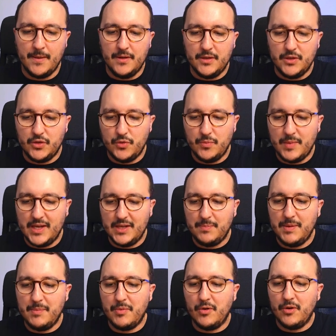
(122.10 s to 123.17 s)
to make
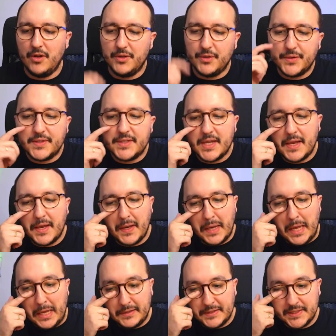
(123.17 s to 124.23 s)
people understand
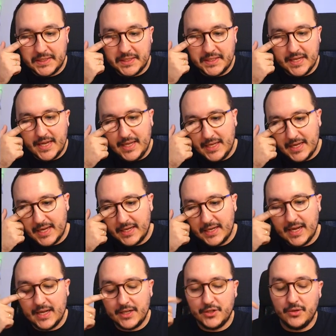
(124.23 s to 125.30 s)
that they can
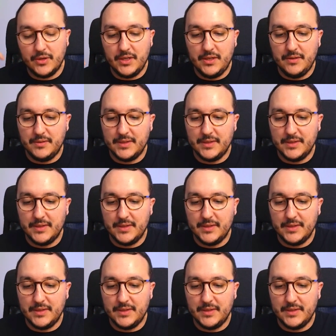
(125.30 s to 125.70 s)
actually